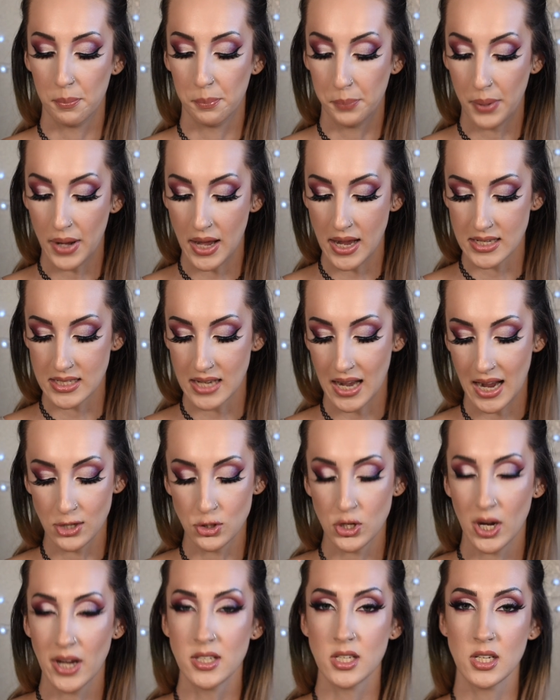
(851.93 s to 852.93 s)
But I
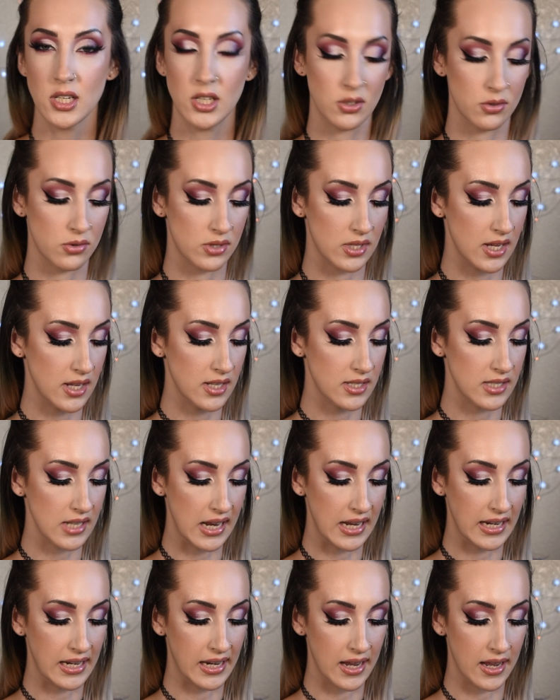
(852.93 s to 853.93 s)
tried to use this
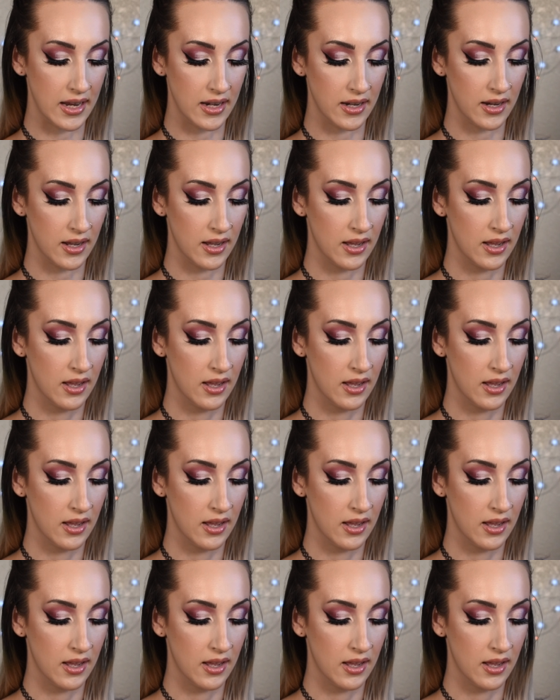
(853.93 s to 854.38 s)
and